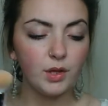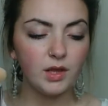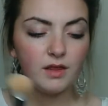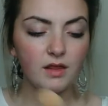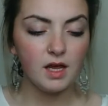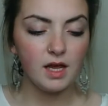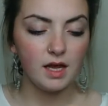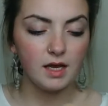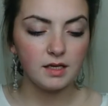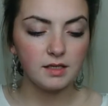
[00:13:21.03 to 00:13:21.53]

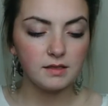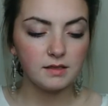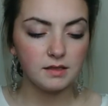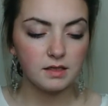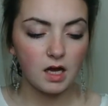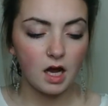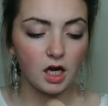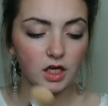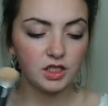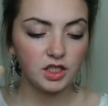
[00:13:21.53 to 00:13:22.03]
this,
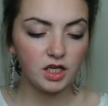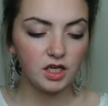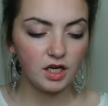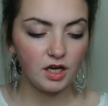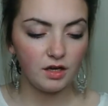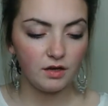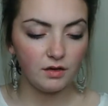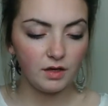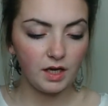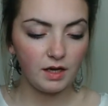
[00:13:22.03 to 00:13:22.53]
I don't
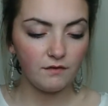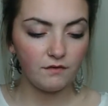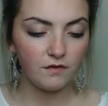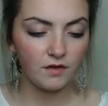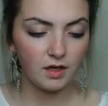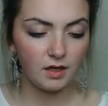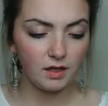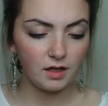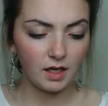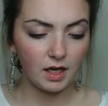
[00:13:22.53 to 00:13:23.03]
know
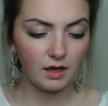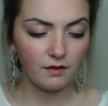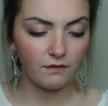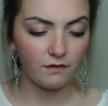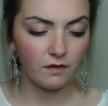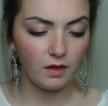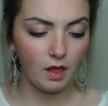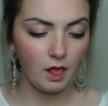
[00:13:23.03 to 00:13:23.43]
if